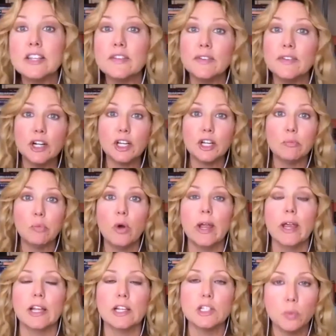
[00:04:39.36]
that's a very good
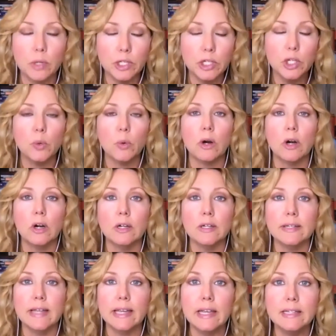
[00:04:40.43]
point because when you are
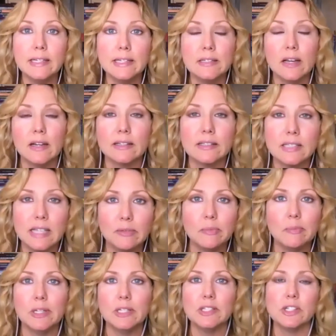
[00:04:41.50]
taking detox
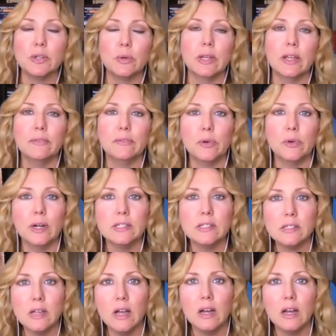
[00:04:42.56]
supplements, doing infrared
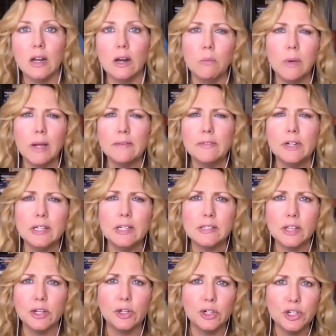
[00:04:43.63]
sauna, whatever it is
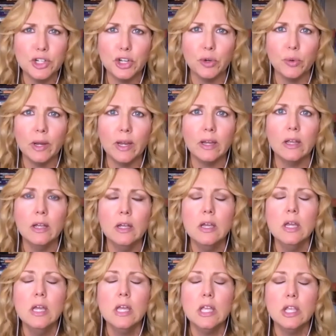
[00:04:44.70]
that you're doing,
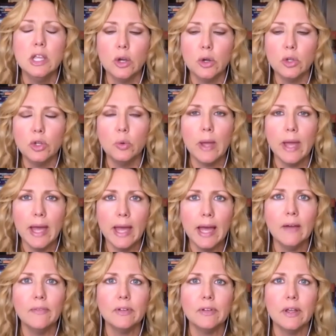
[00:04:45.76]
you
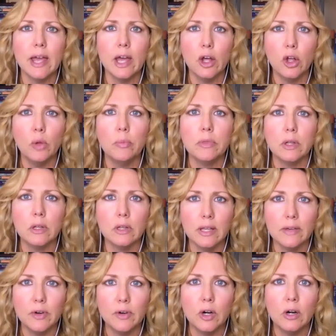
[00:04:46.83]
have to help the
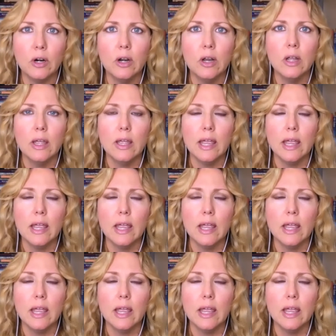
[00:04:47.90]
liver